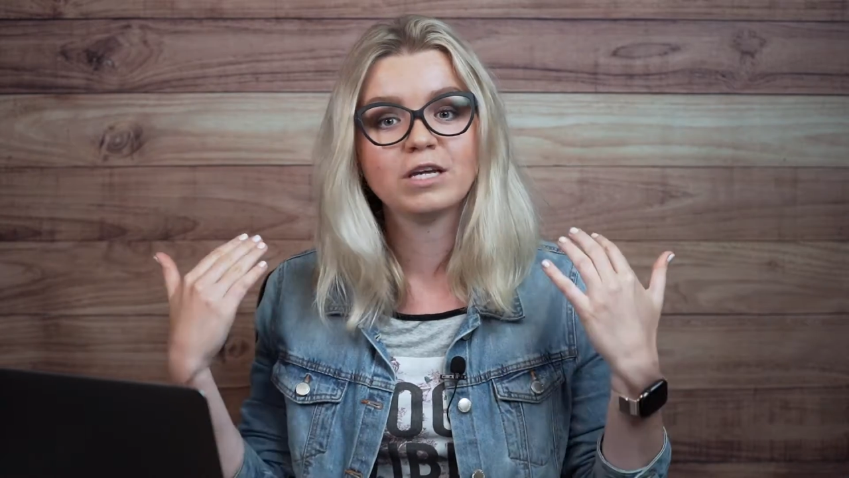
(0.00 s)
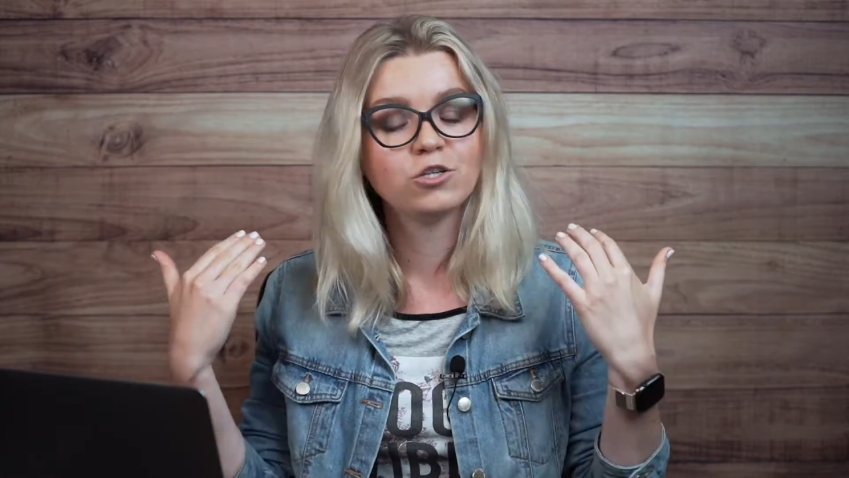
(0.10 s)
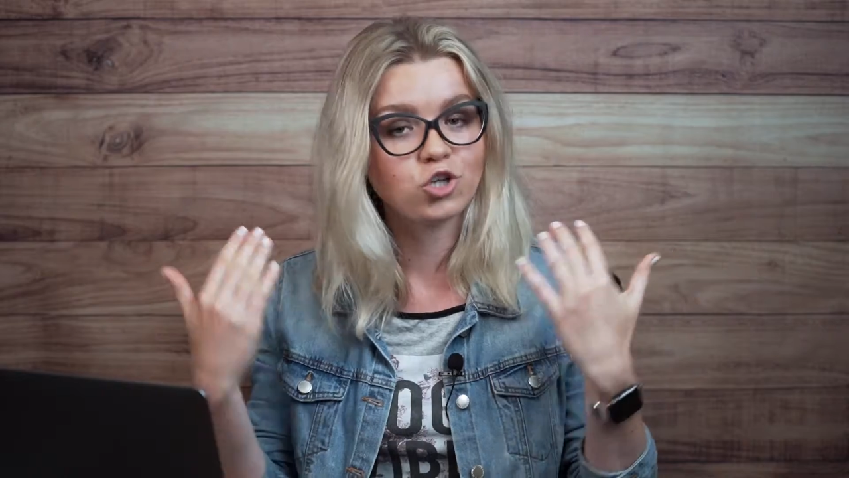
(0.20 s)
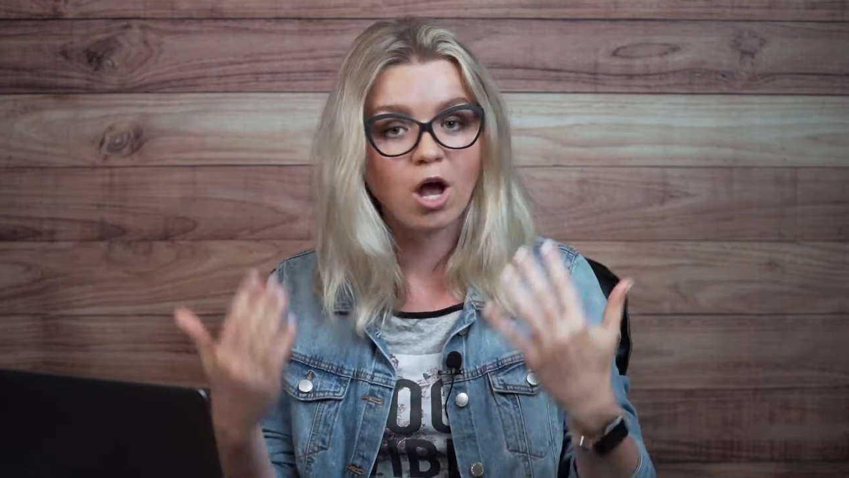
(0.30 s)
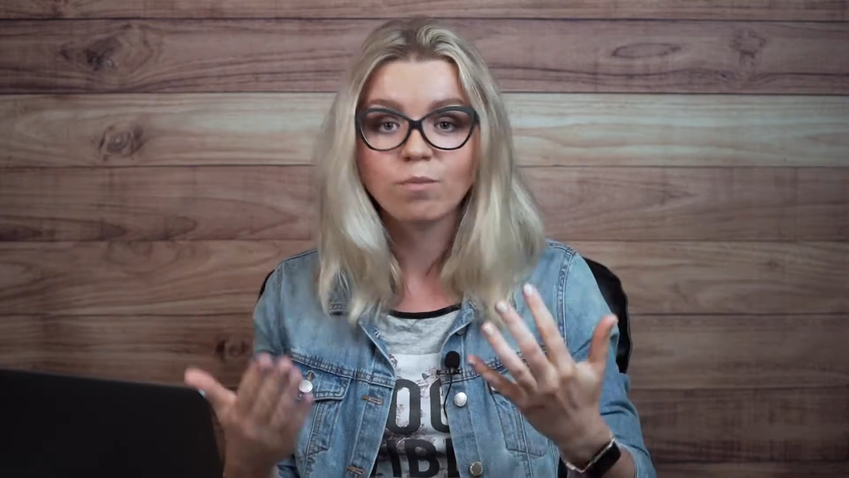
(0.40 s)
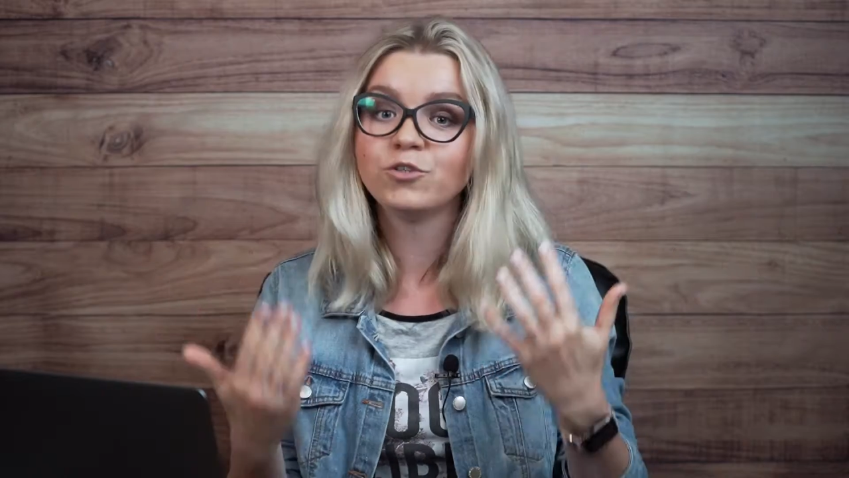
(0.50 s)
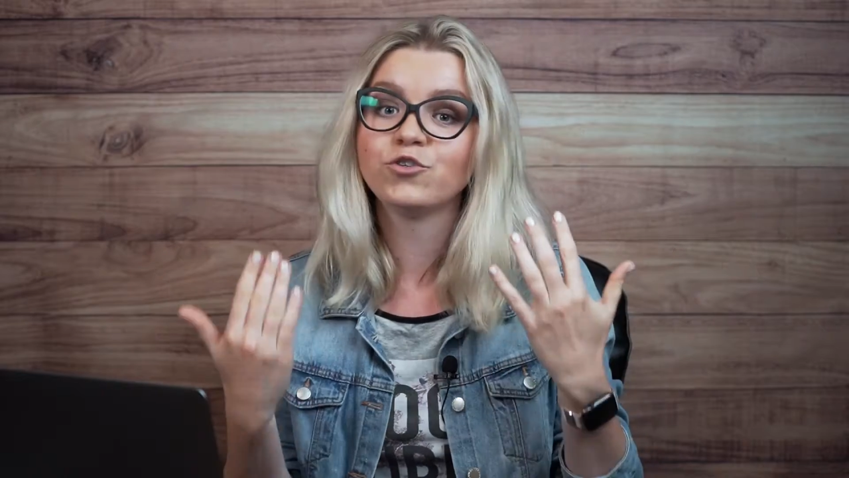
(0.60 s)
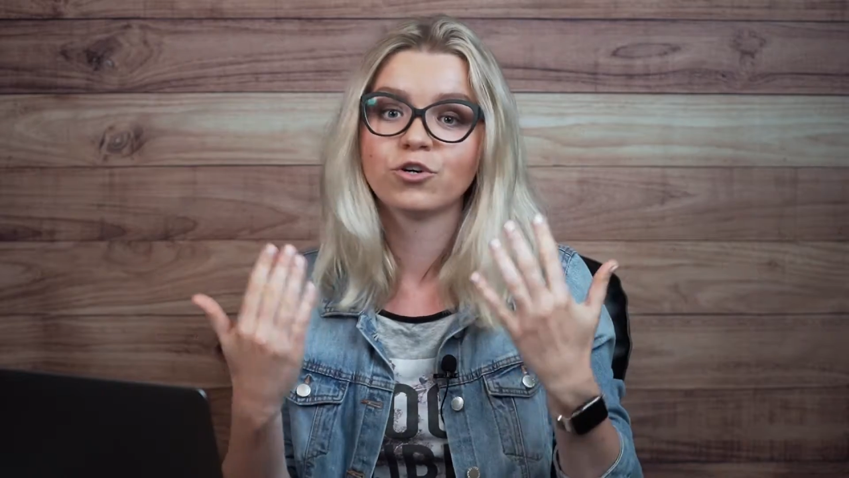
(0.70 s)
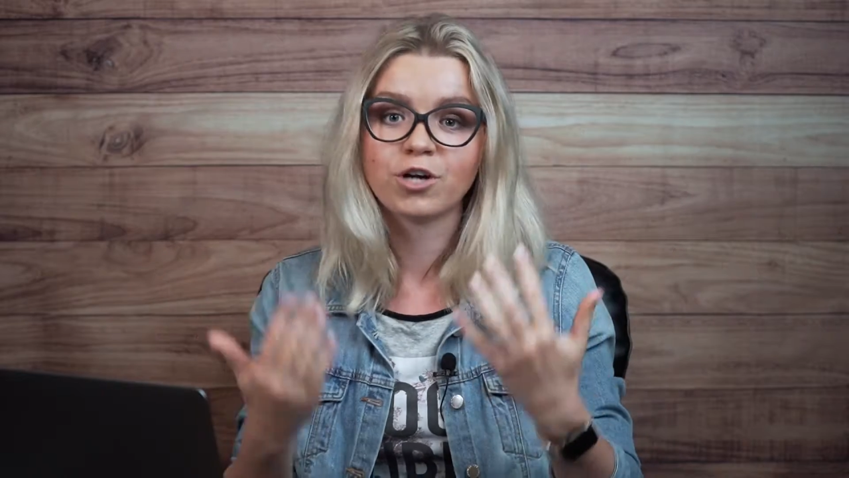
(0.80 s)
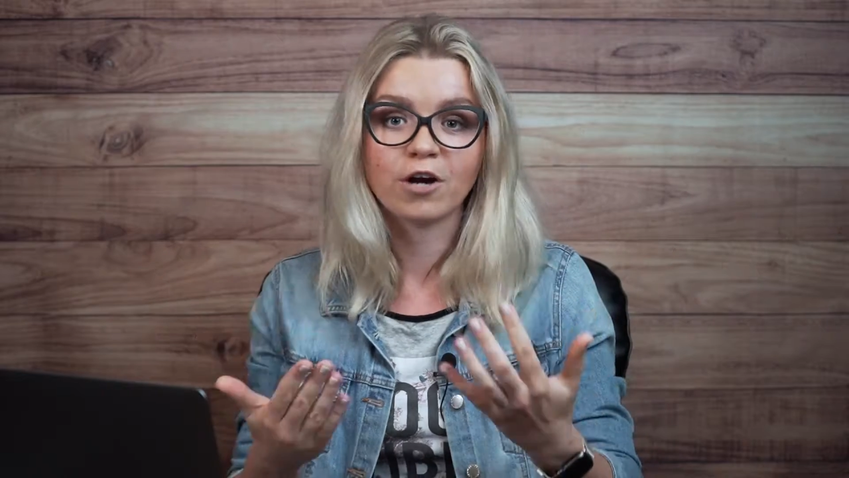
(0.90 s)
the job
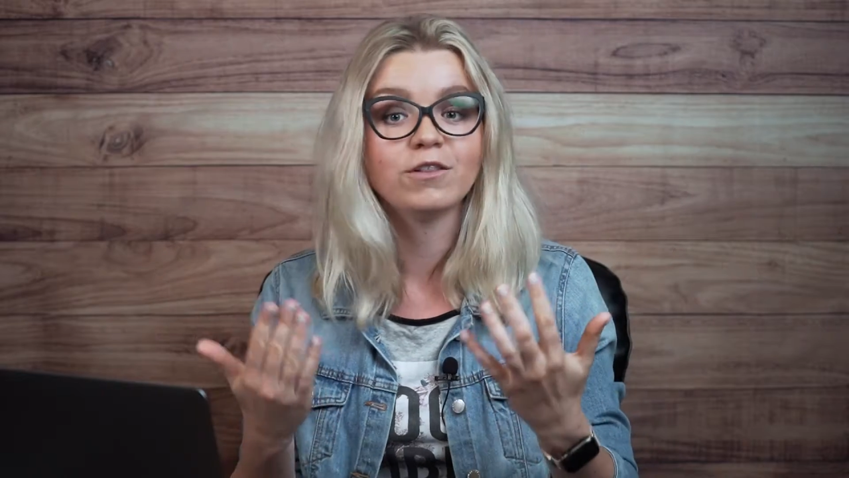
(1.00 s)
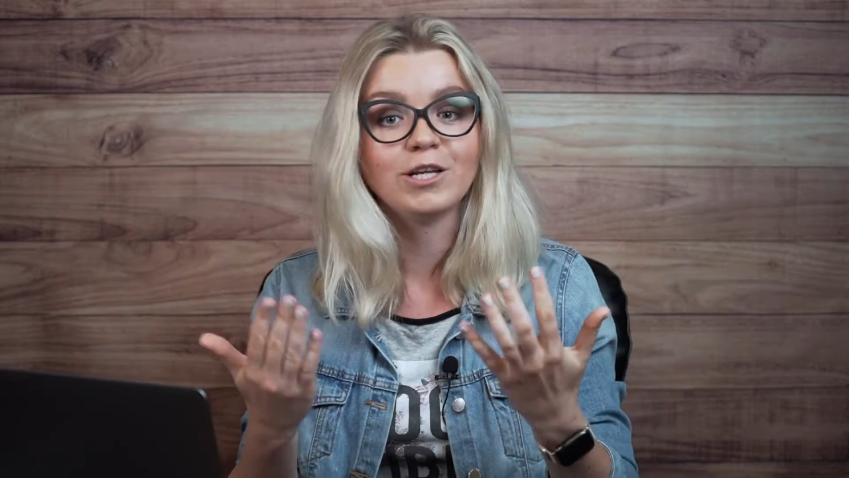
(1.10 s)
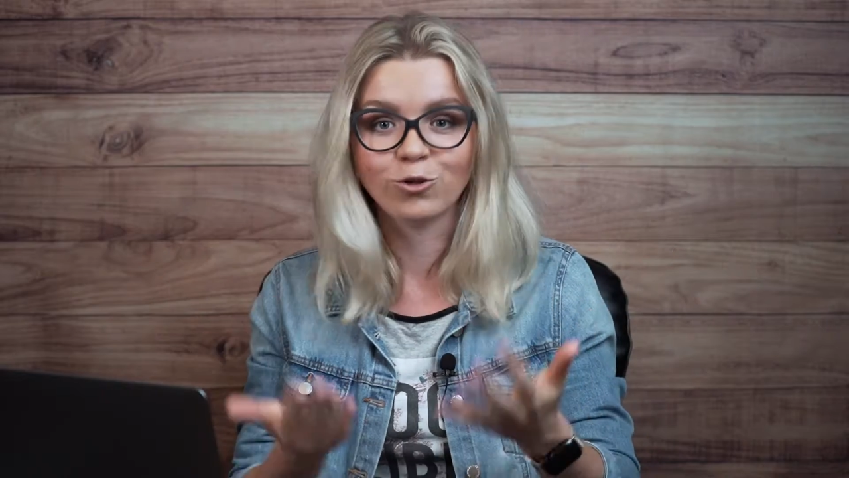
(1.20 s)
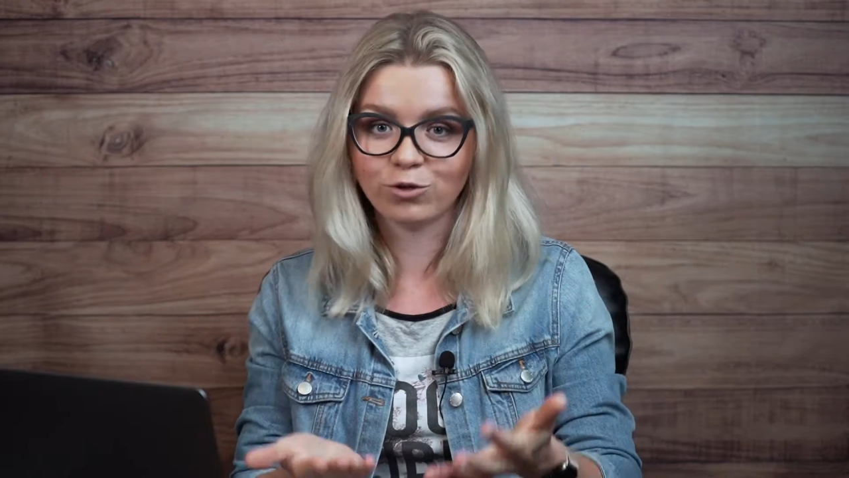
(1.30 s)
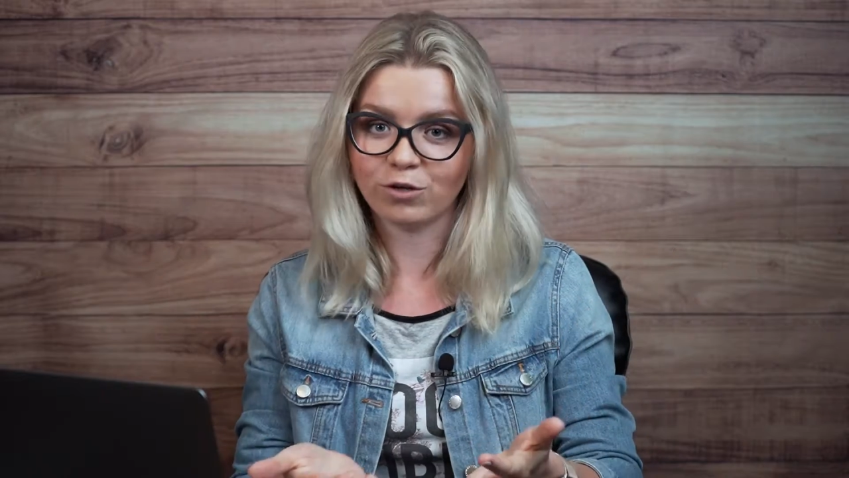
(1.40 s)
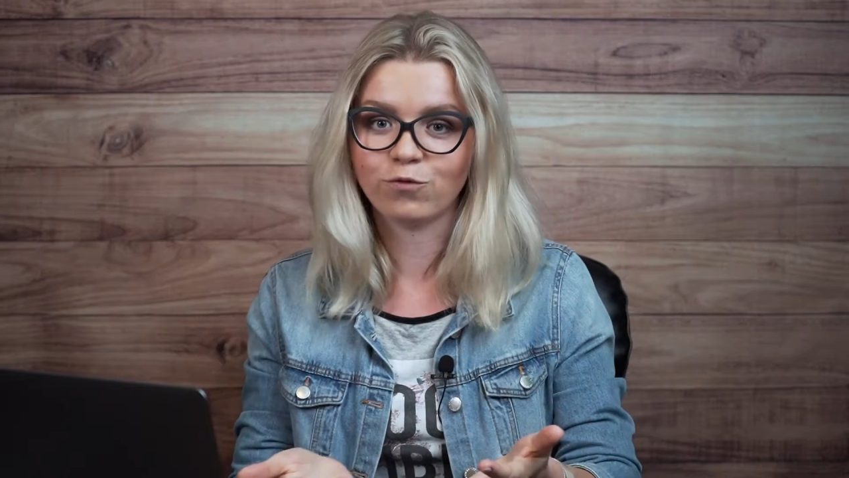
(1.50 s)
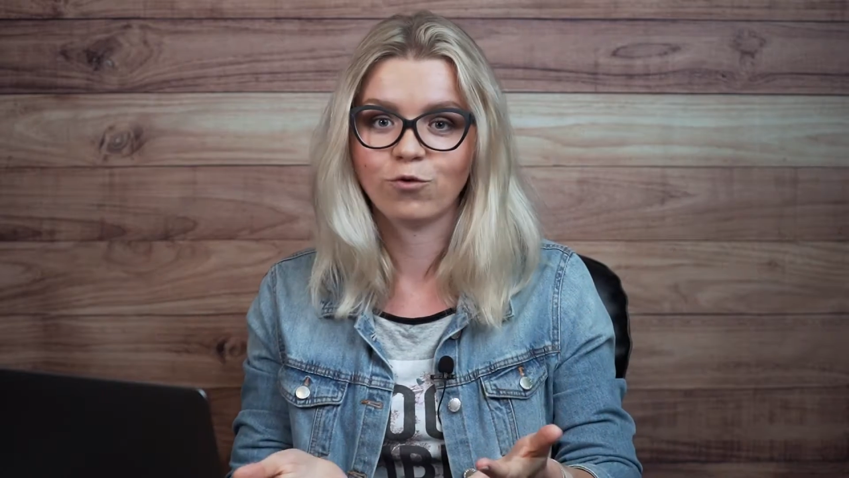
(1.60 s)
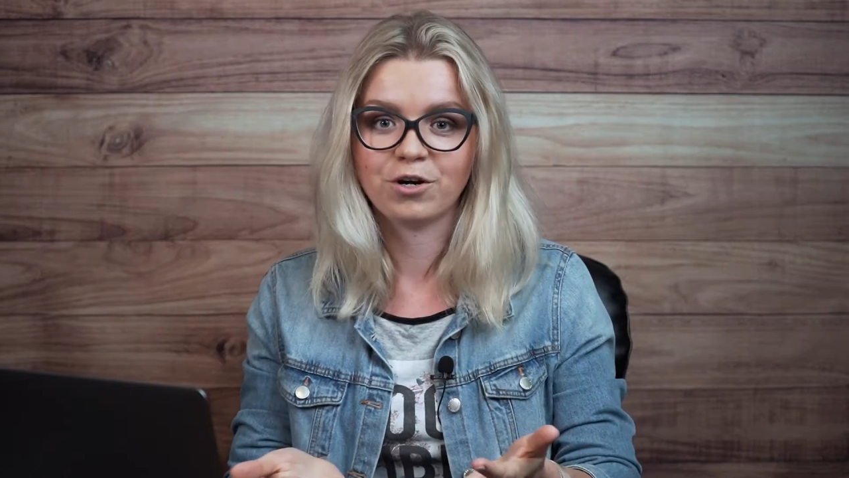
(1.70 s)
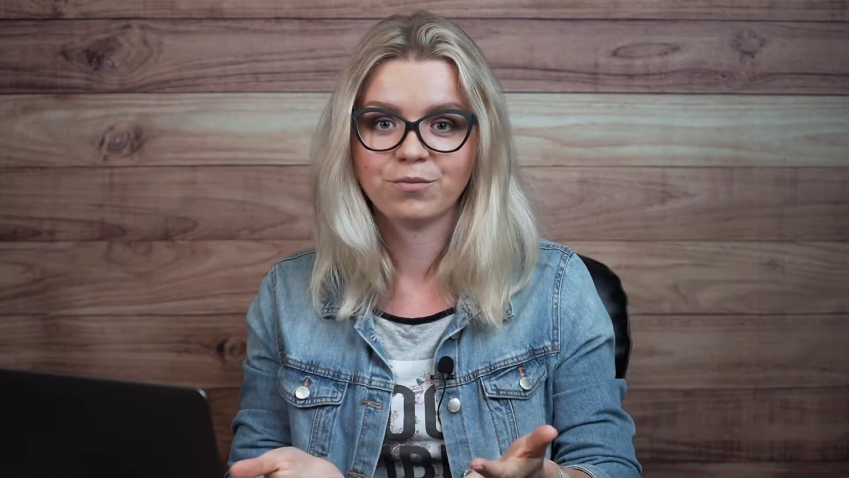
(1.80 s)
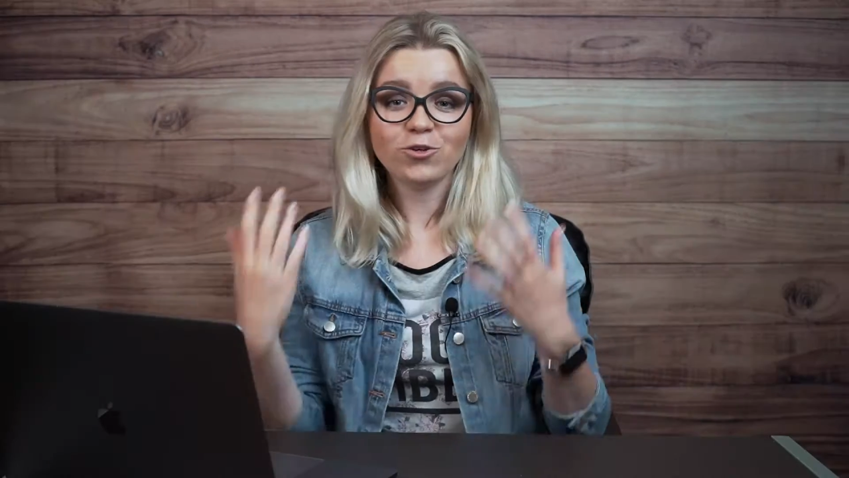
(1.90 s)
that you're currently looking for.